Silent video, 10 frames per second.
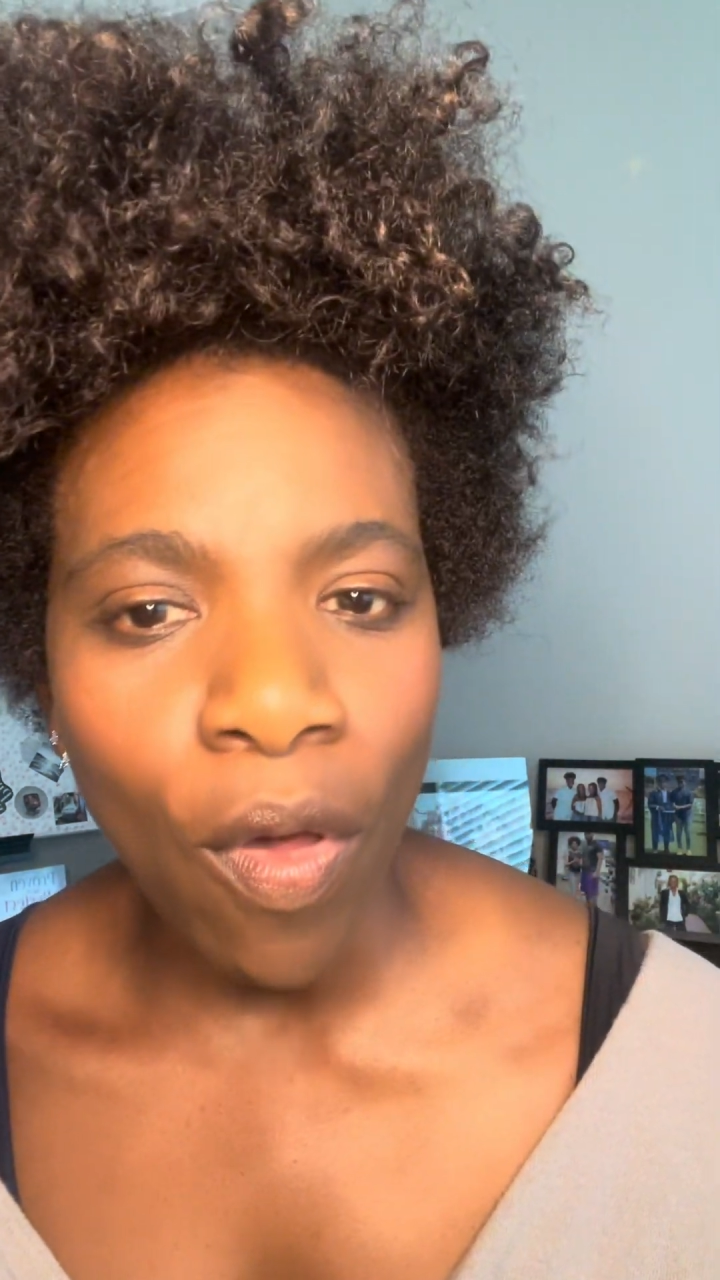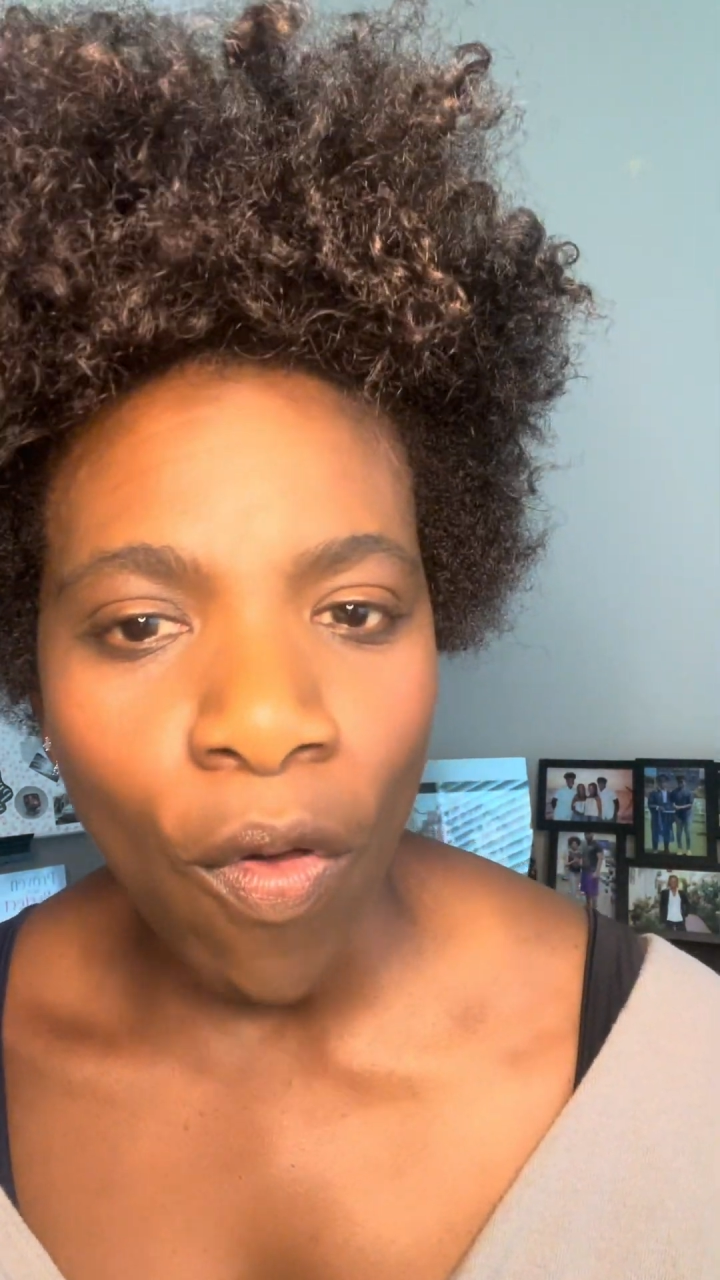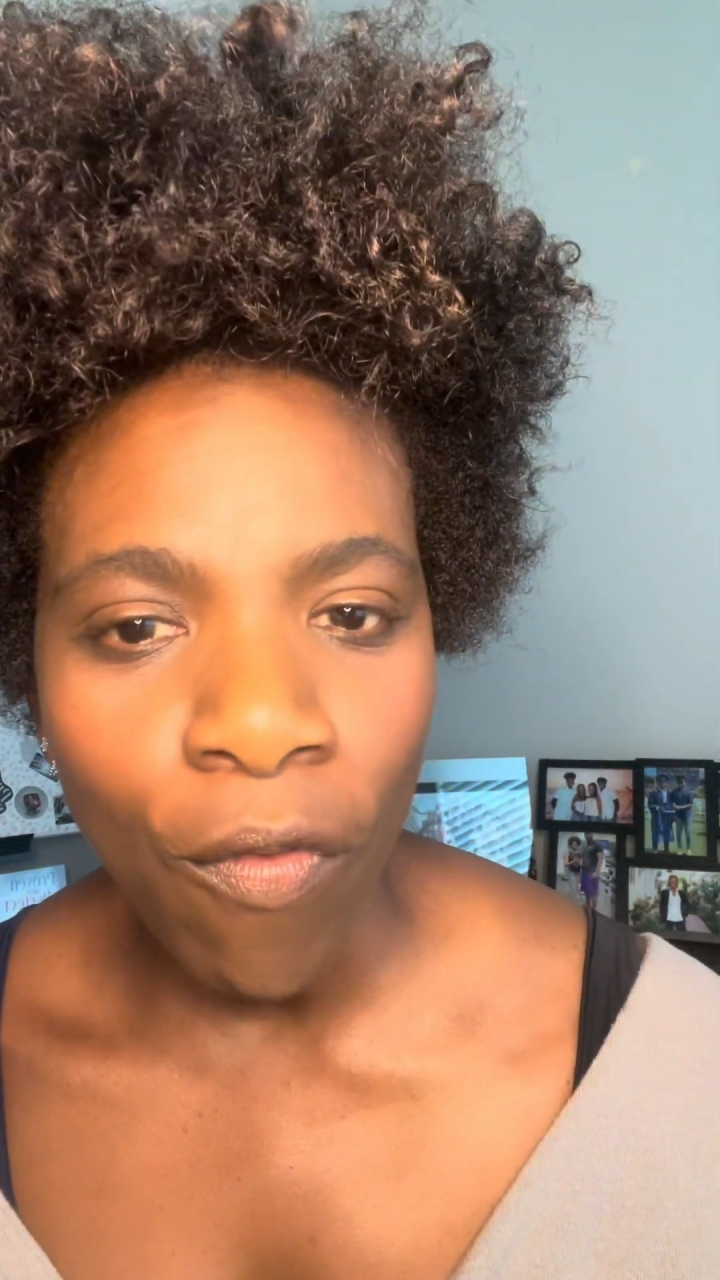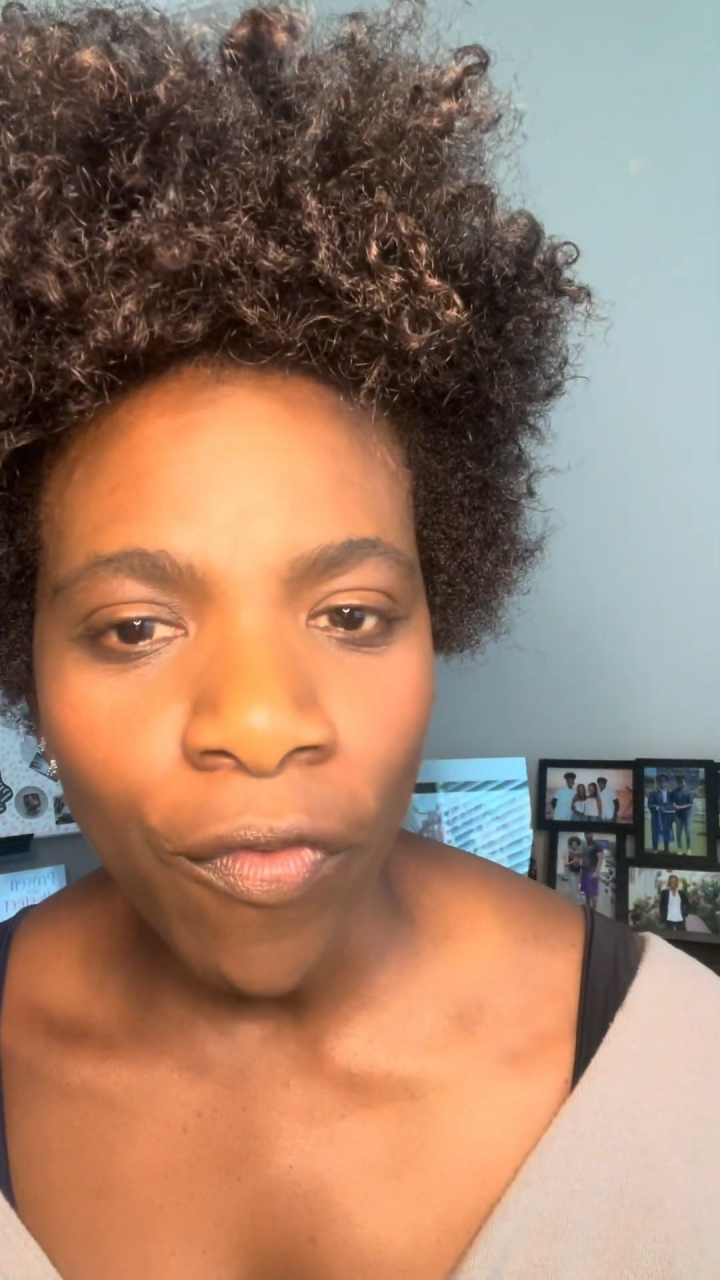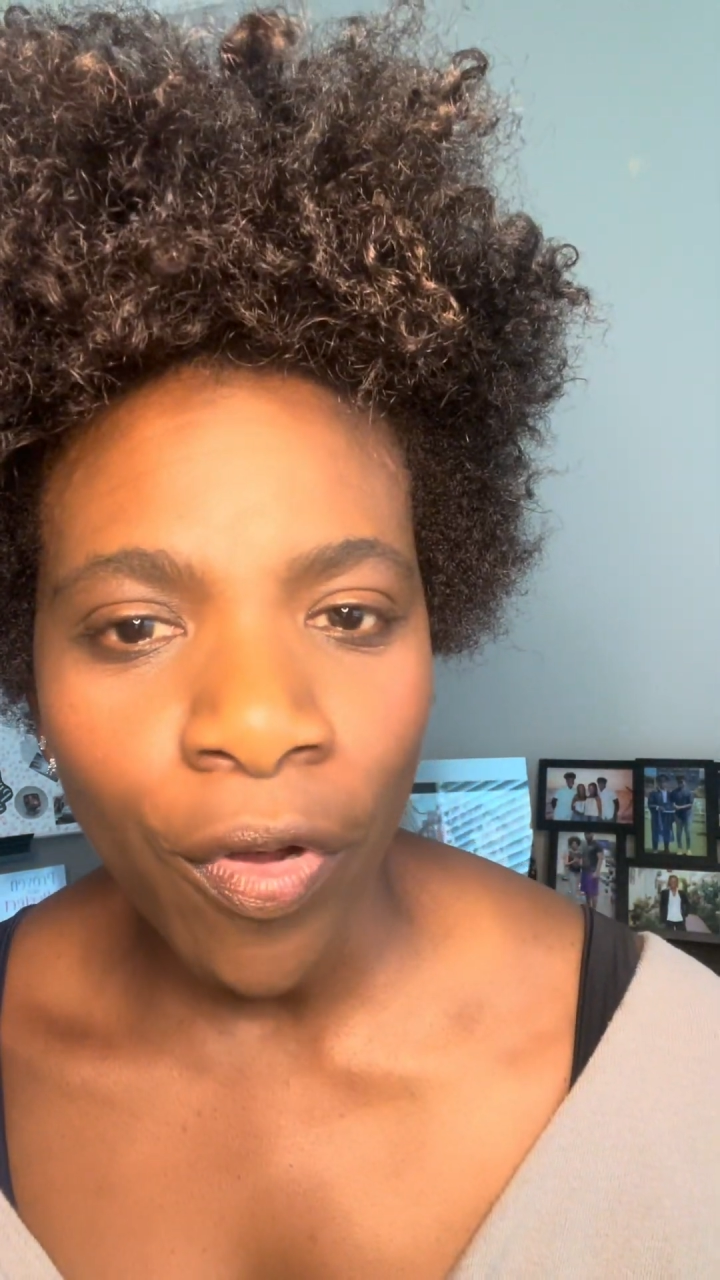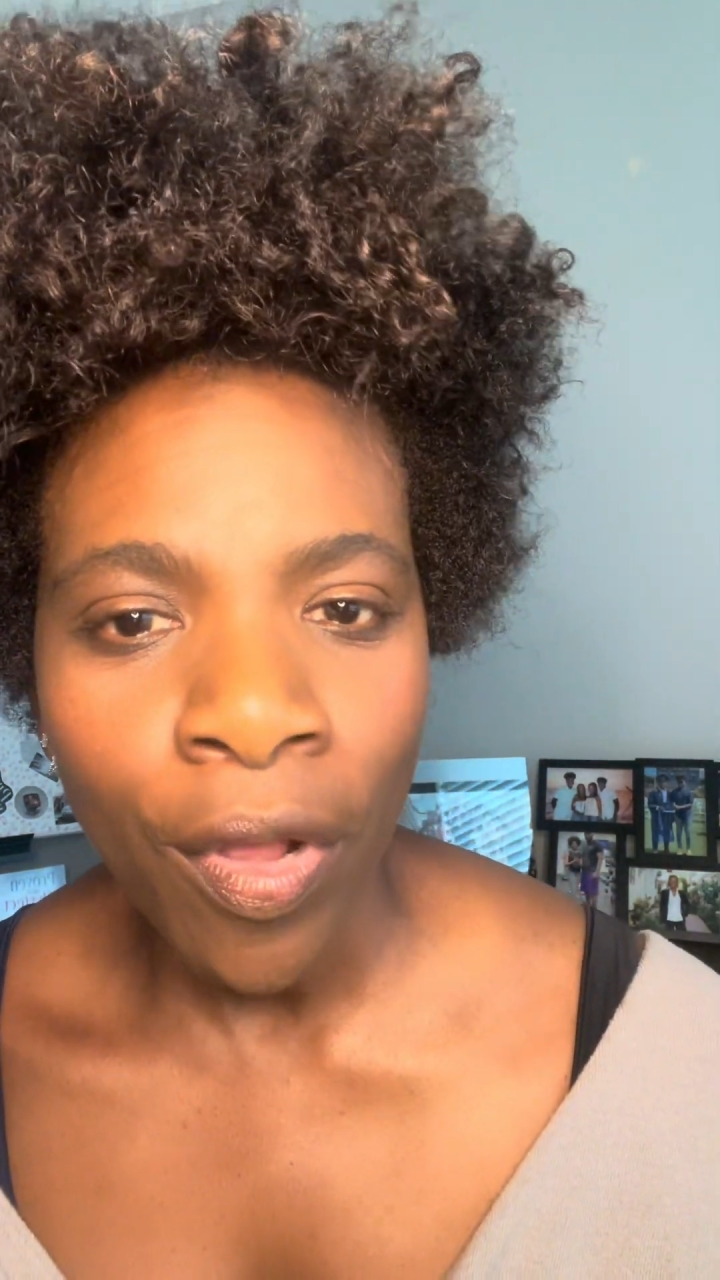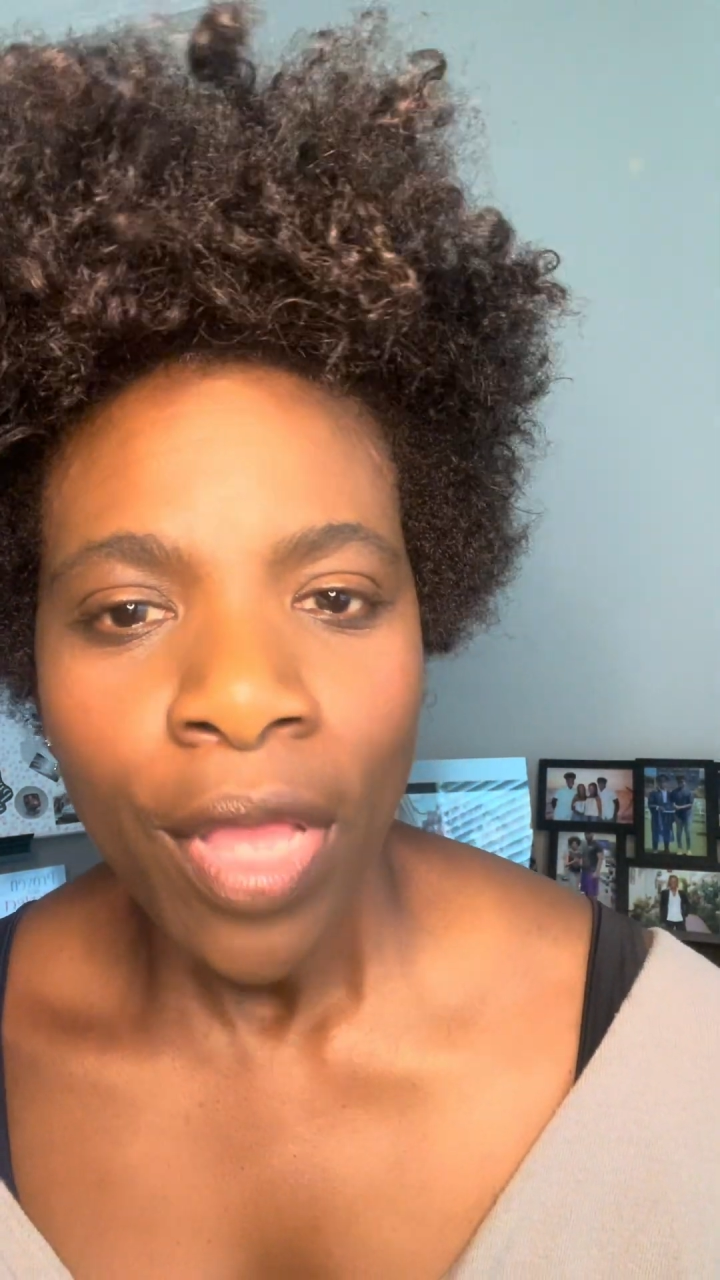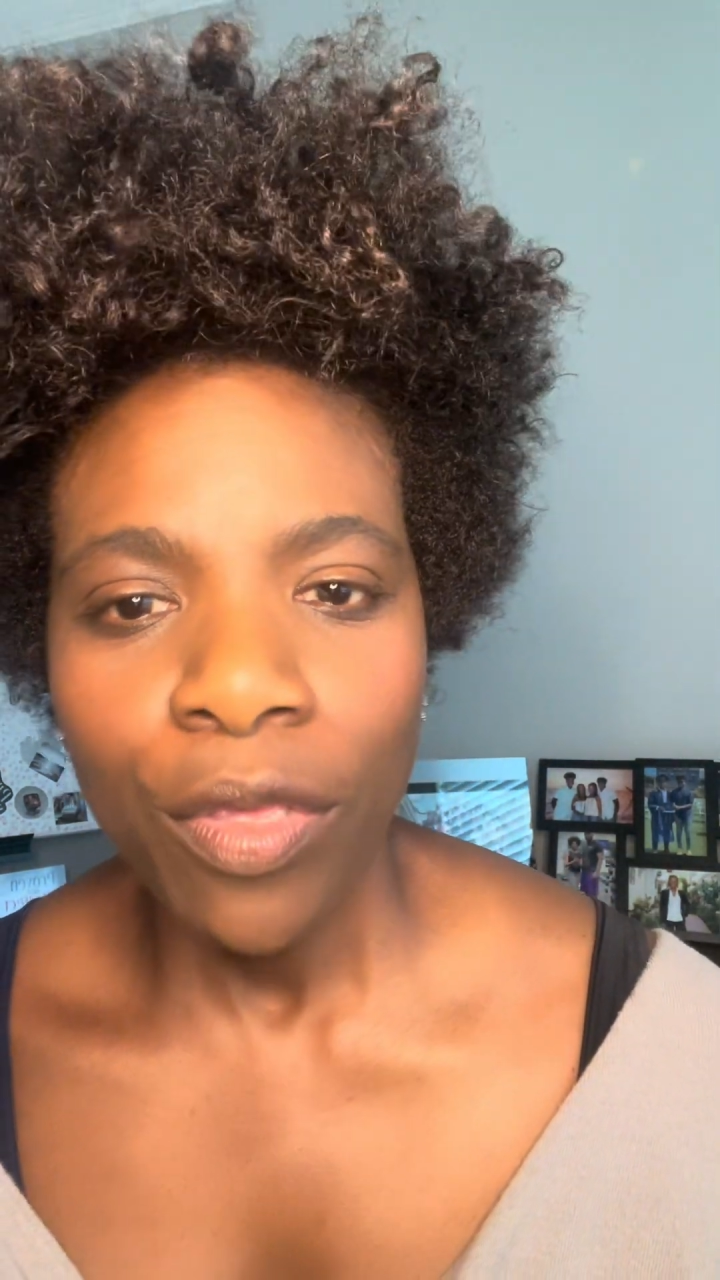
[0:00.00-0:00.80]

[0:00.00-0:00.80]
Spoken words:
over,